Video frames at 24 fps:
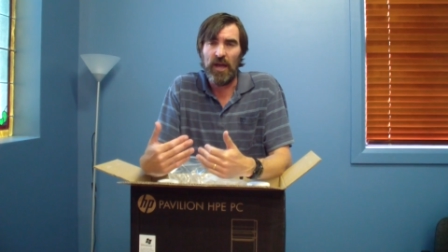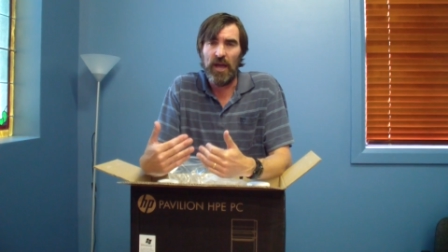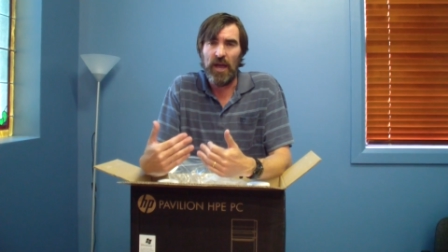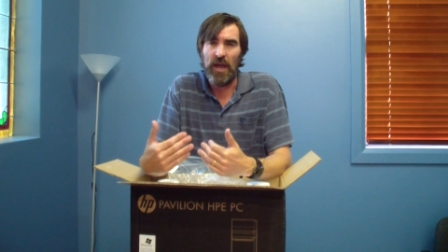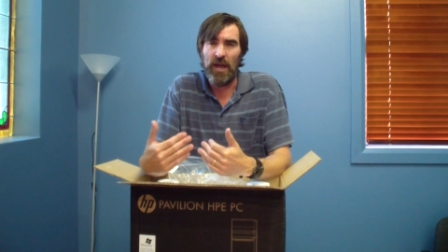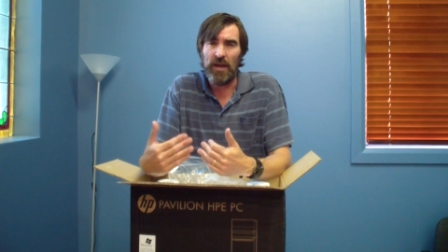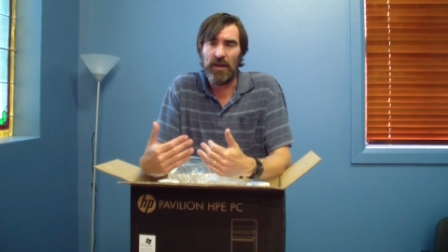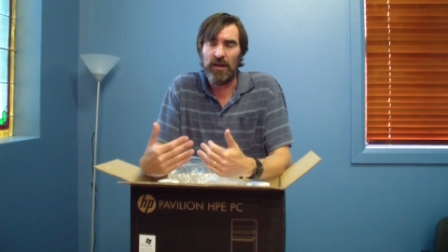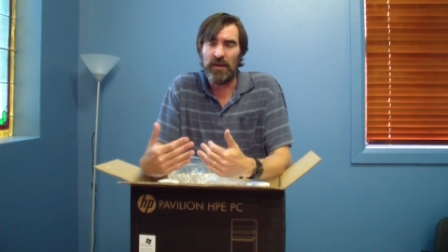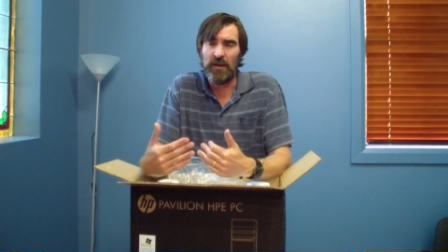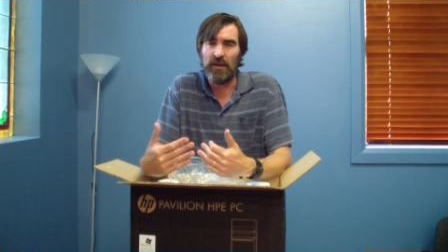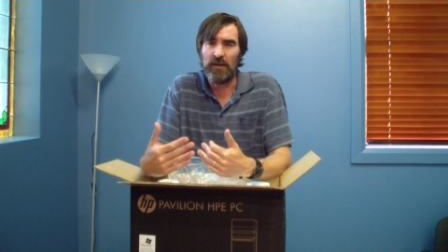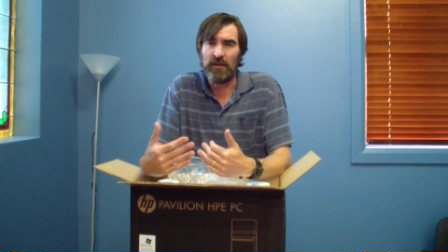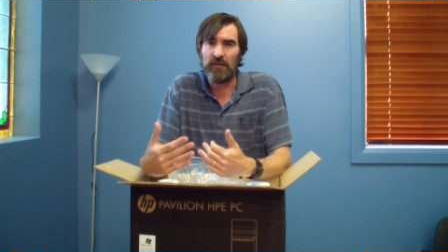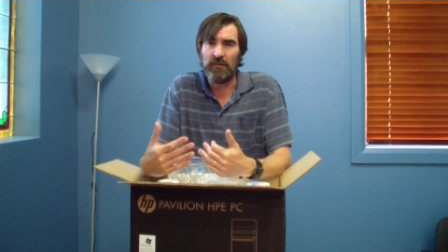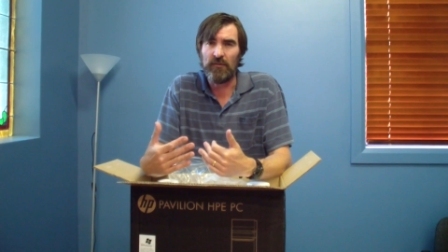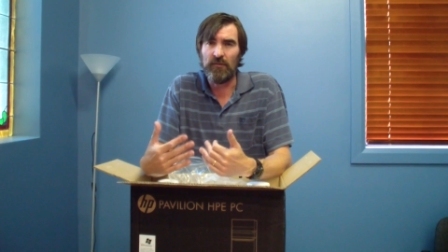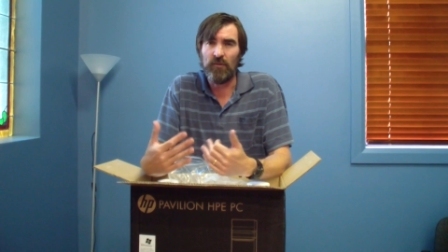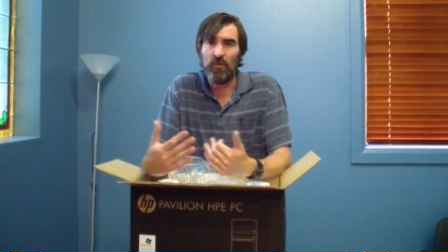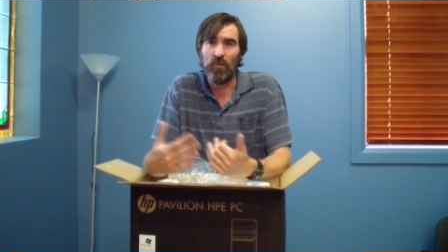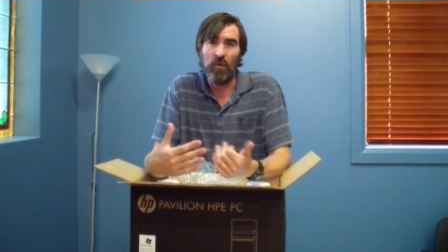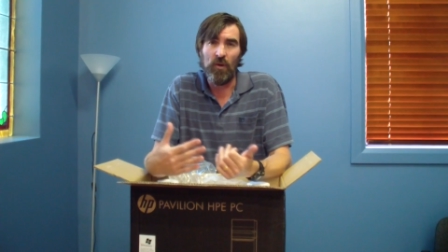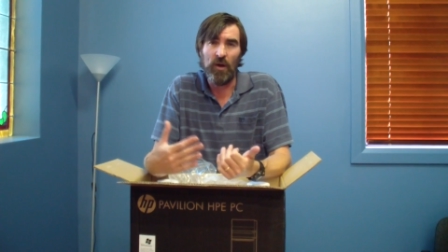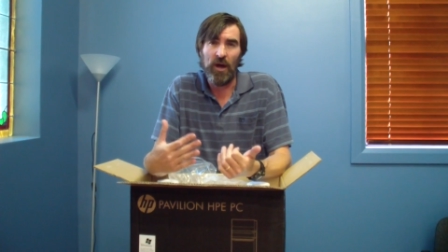editing
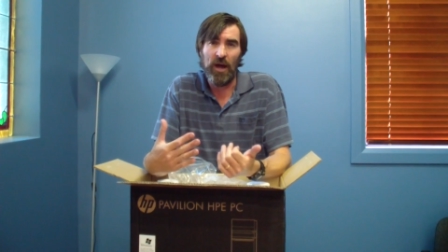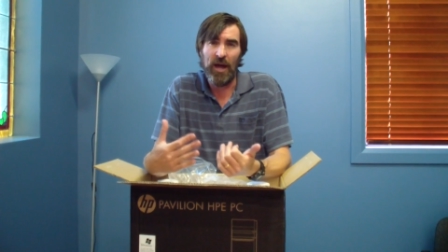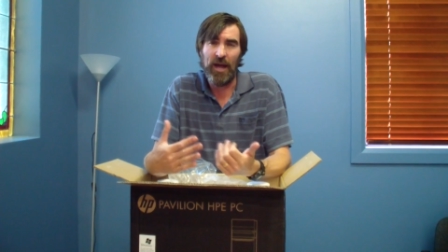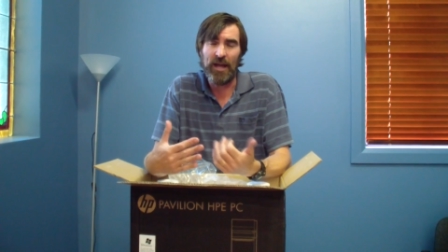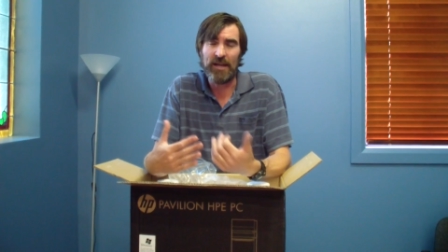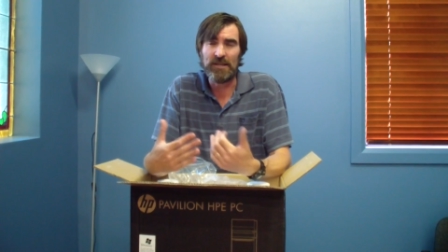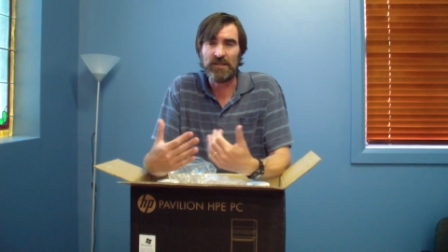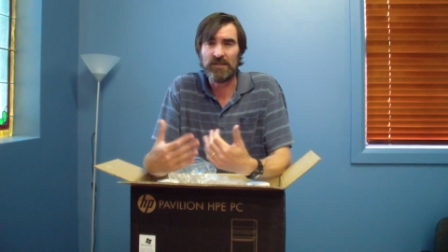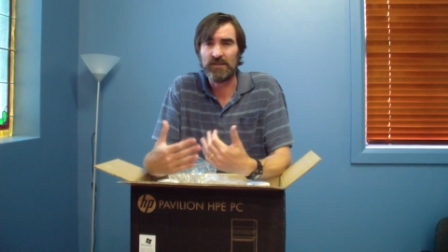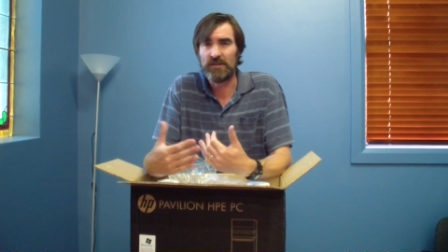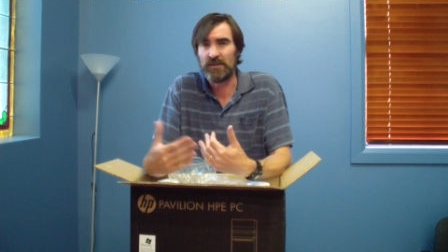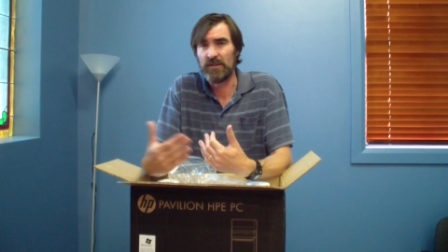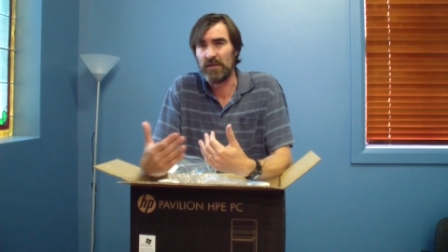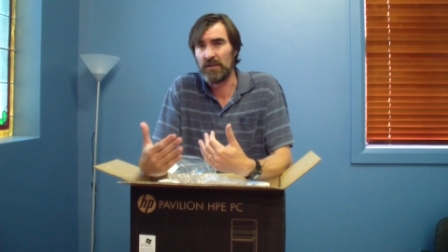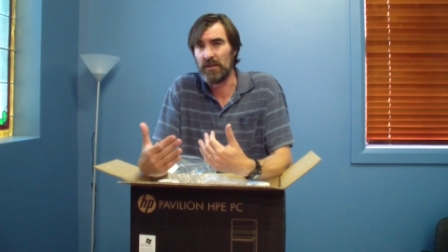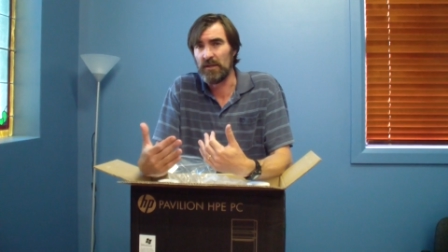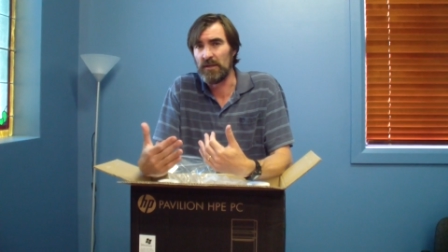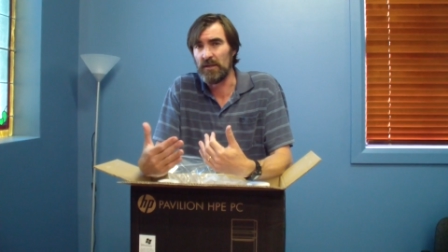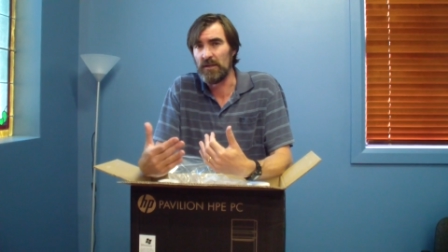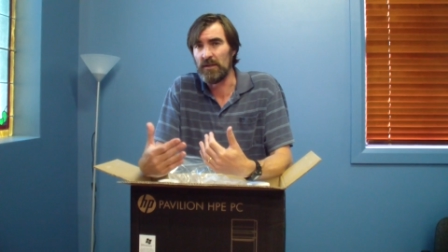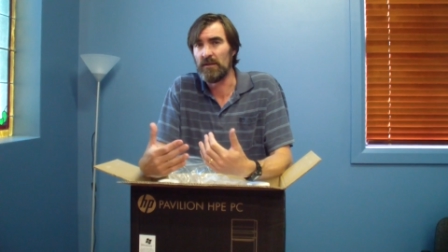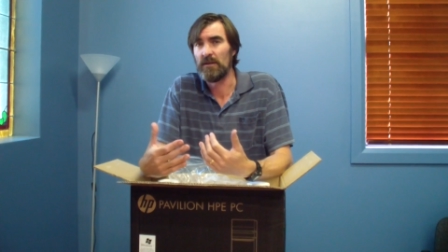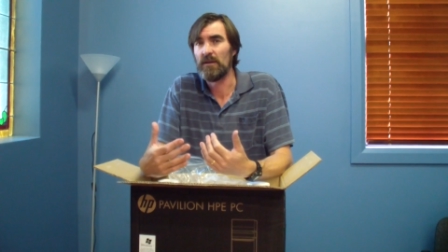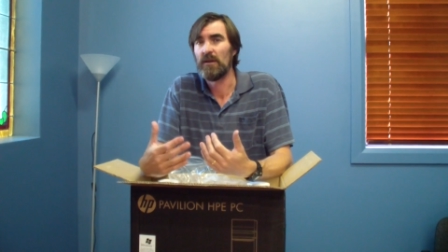full
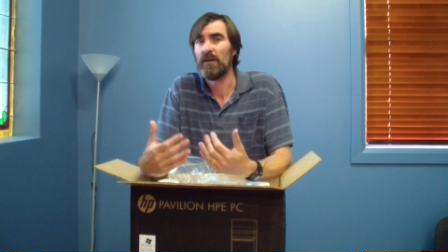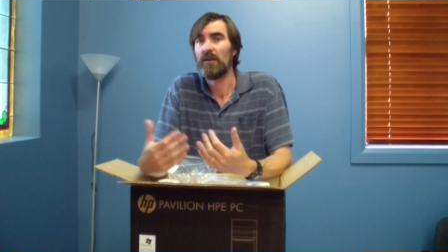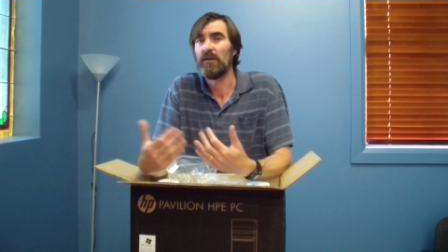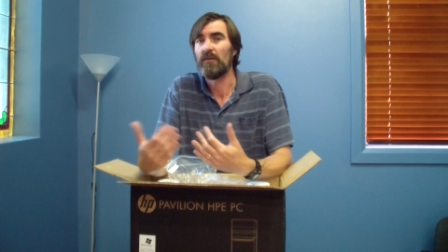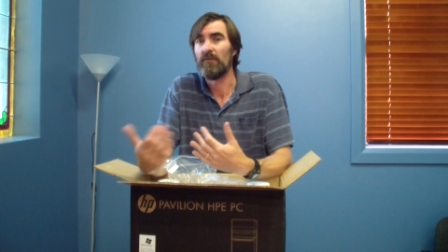HD